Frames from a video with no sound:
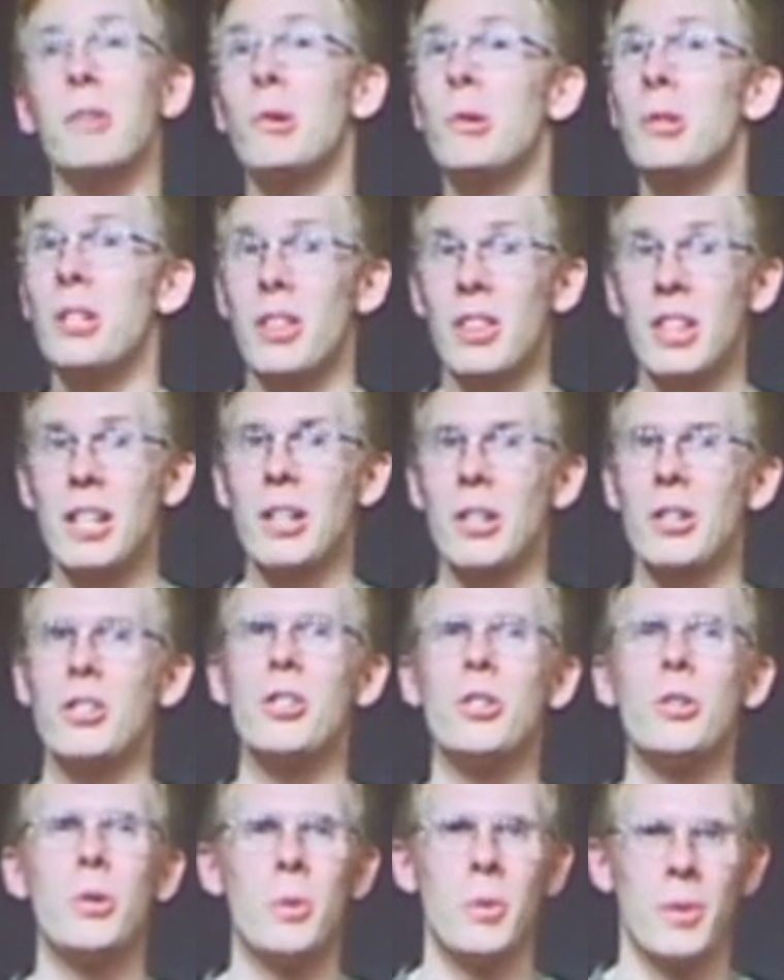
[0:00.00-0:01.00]
and I've learned a
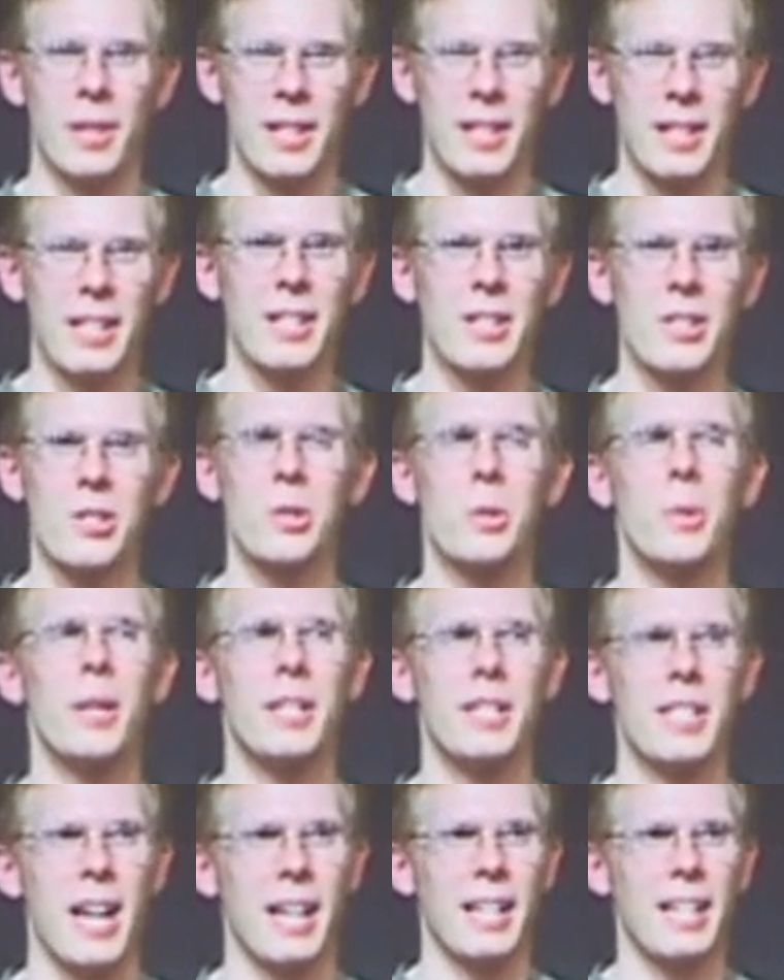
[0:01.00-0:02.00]
thing or two in the
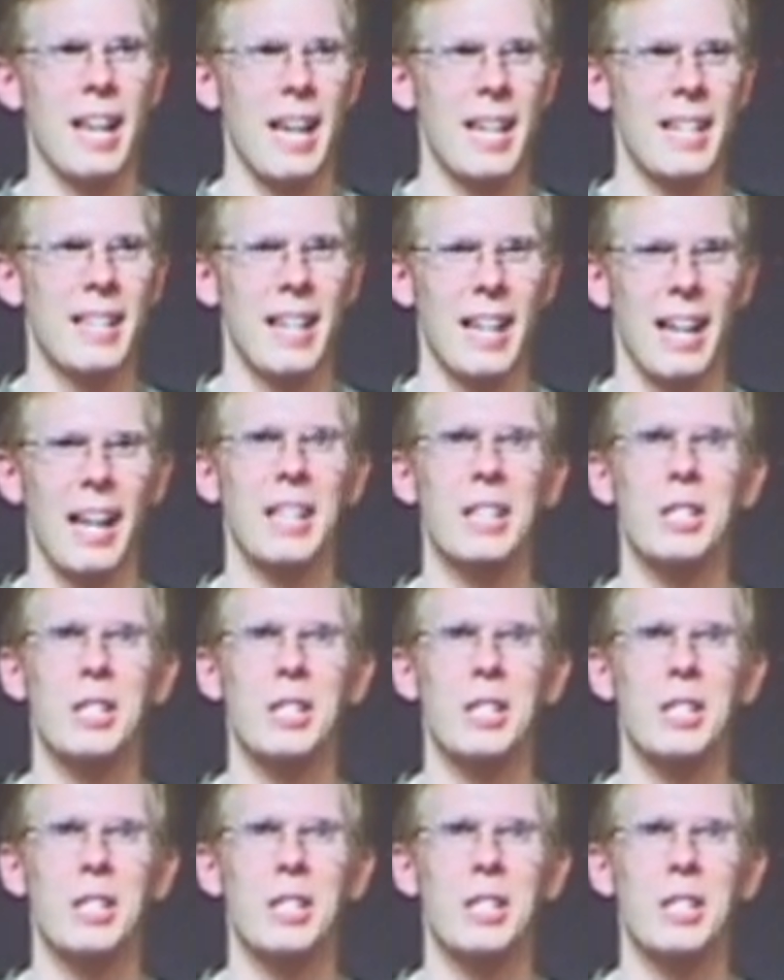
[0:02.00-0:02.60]
ensuing decade,